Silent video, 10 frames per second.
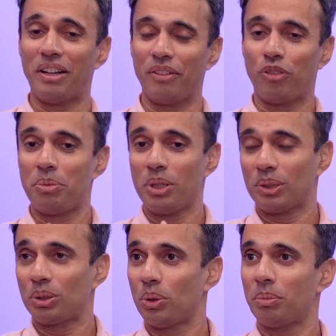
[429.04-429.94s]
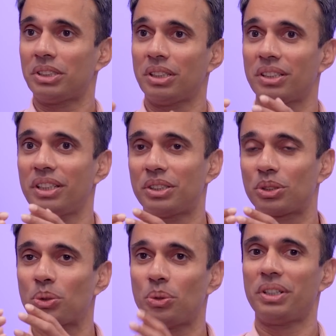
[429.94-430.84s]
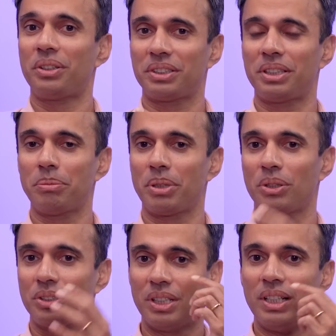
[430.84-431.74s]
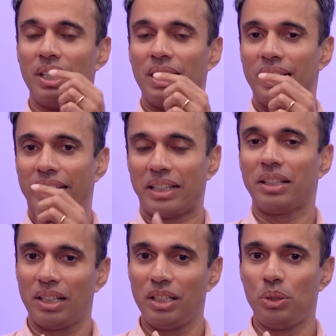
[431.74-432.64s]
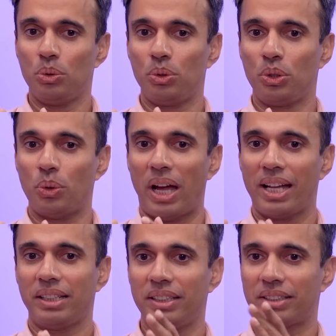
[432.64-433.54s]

No, and for me also, Hormazd, it's so interesting because technically, you had the